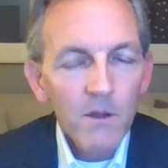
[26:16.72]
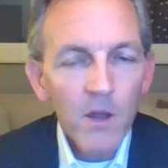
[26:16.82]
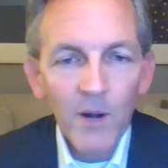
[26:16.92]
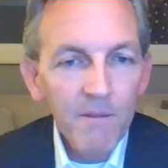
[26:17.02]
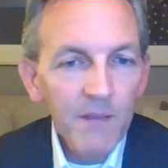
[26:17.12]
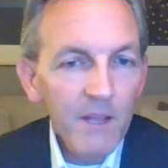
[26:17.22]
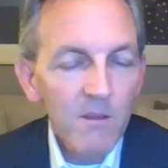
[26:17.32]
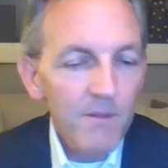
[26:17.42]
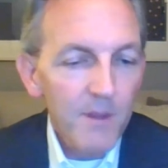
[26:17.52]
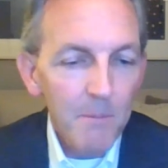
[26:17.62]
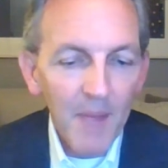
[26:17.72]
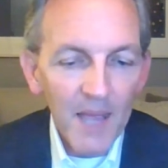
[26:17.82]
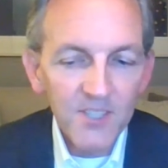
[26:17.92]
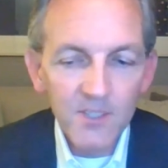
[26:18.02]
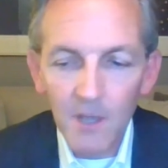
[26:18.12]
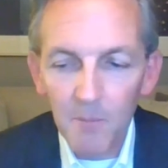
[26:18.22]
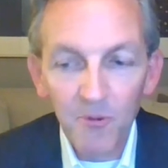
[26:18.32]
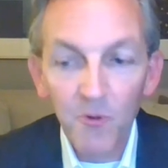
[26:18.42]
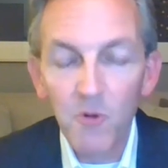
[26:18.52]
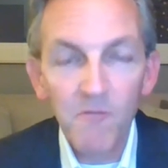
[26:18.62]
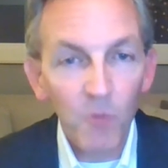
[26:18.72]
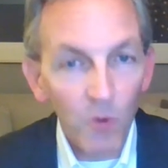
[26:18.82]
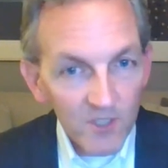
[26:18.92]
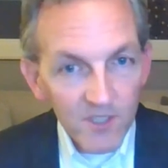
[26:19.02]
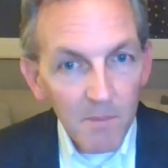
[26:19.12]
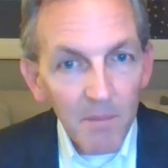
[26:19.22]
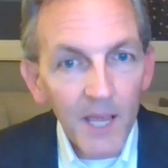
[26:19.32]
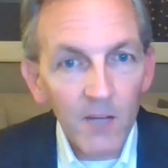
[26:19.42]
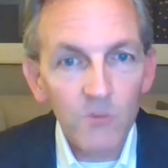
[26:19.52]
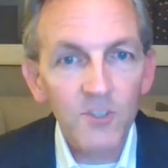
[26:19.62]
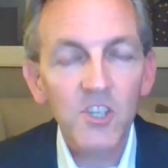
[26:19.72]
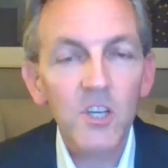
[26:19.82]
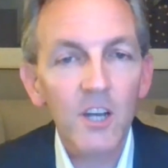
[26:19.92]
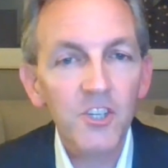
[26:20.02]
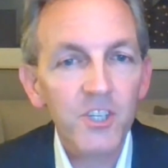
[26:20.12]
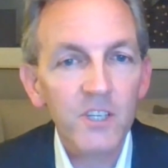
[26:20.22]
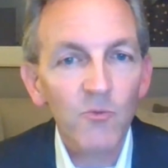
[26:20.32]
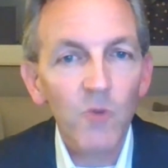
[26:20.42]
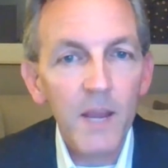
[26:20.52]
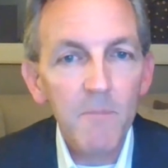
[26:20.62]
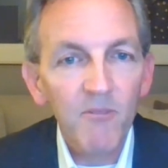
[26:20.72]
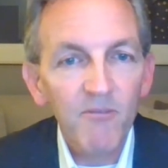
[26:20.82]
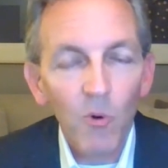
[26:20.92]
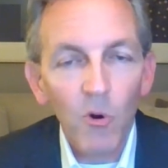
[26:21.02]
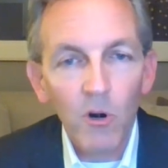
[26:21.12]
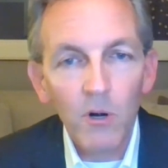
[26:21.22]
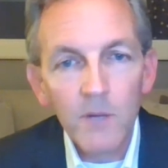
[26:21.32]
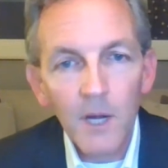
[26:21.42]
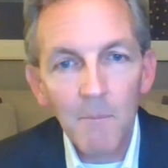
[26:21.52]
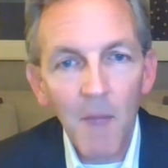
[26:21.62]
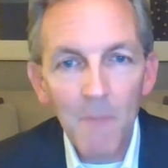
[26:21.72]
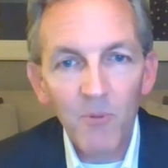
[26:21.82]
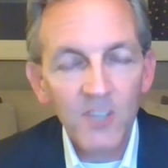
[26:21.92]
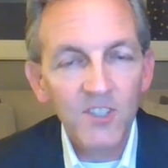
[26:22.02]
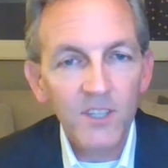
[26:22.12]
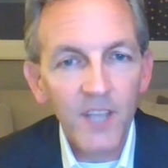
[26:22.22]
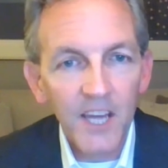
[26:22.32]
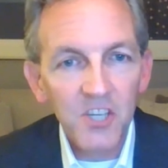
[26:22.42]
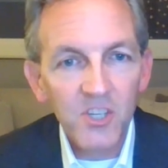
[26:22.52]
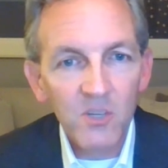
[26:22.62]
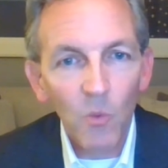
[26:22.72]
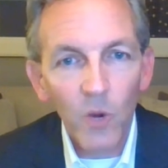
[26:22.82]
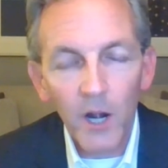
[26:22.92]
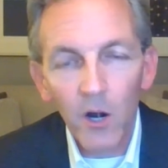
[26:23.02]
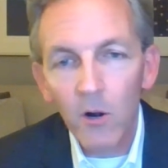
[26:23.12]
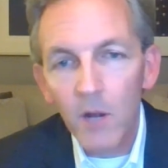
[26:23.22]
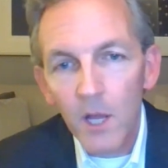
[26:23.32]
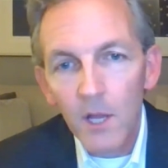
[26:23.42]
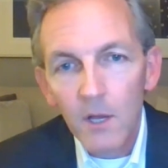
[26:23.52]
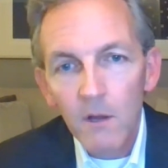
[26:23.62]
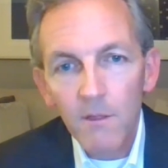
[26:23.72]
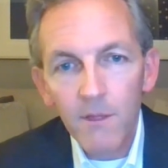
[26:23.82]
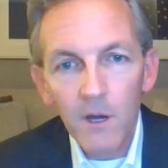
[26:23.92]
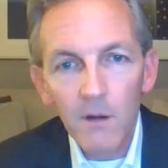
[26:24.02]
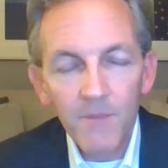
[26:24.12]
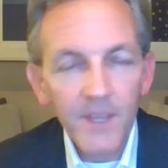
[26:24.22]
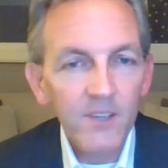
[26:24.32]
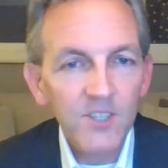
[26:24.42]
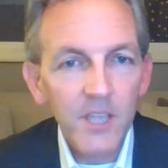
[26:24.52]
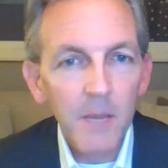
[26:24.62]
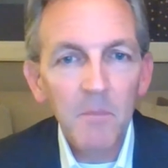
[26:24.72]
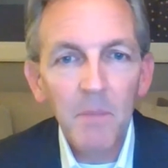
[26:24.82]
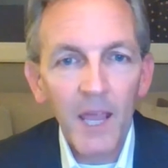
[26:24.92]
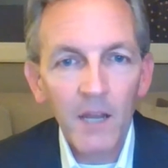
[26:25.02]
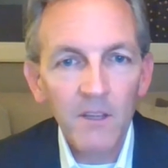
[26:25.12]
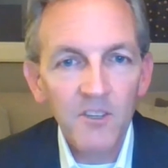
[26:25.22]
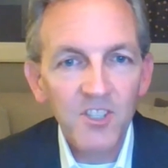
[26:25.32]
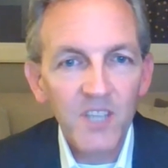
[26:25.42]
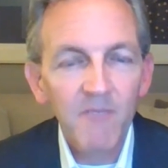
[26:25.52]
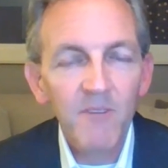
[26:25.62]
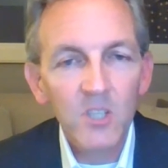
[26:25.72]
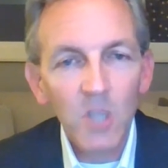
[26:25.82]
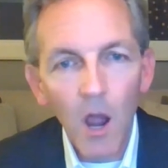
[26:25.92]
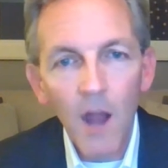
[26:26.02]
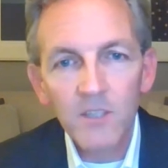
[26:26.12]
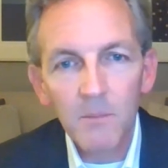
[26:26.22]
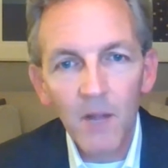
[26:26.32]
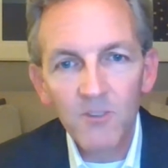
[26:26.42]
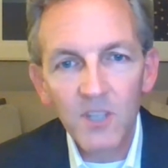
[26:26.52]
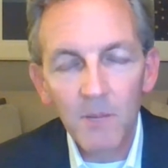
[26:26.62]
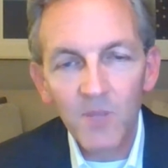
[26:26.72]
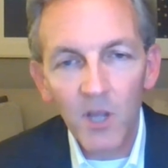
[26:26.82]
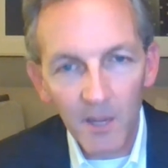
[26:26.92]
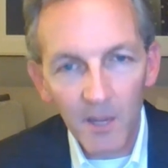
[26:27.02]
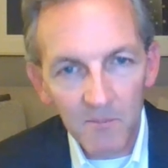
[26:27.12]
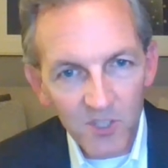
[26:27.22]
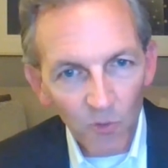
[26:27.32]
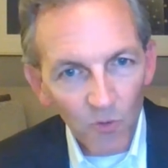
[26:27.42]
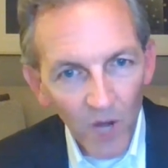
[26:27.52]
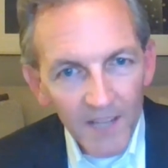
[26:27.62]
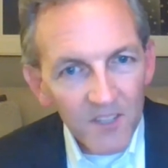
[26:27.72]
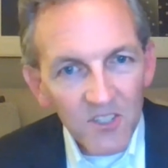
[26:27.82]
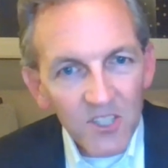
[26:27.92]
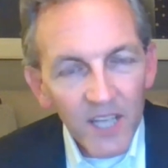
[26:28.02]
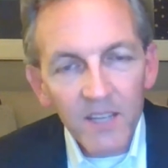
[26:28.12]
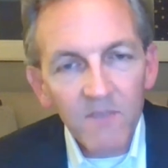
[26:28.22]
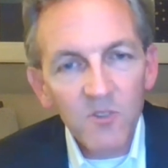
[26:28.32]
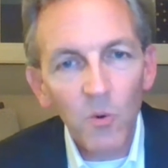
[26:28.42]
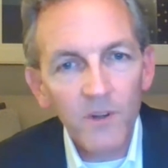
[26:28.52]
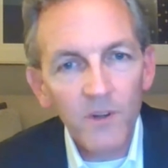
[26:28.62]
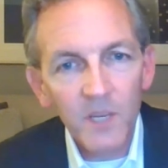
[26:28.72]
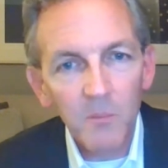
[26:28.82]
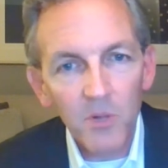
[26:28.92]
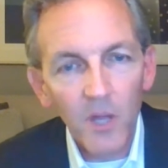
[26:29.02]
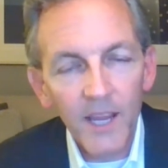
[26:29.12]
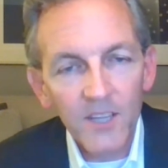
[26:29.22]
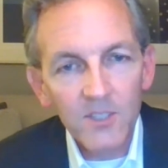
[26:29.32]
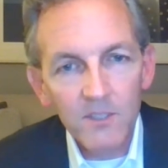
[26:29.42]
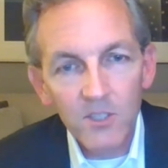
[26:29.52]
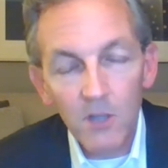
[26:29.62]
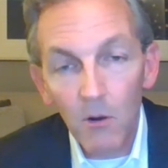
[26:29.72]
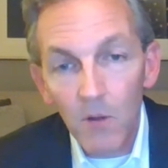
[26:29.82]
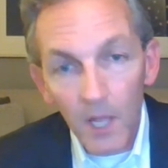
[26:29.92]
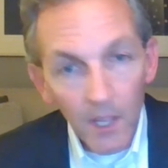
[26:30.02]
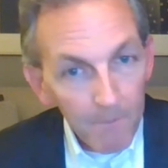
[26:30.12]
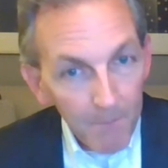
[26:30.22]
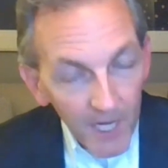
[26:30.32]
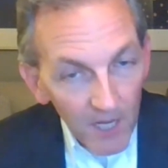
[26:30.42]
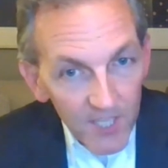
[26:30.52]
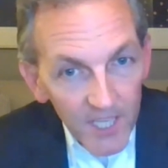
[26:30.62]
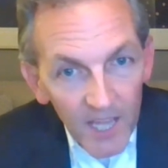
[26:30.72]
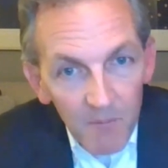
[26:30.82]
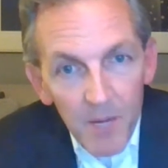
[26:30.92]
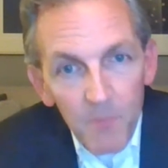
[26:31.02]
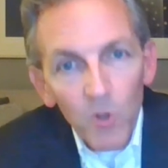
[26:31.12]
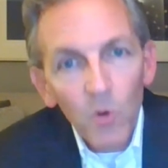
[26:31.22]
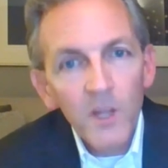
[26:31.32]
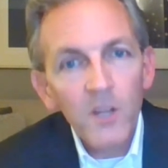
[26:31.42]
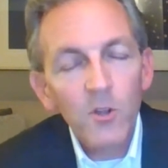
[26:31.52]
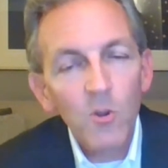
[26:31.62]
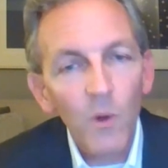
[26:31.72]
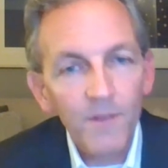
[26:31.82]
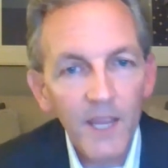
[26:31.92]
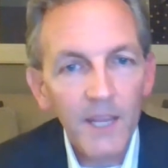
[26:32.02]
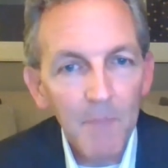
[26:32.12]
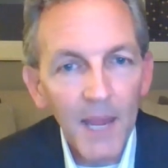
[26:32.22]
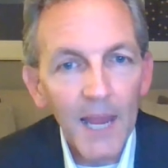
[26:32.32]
No, and I think the best proof was the panel discussion right before my presentation, where the esteemed panelists even talked about sometimes the right incentives weren't in place. And so, because again, people are going to do what they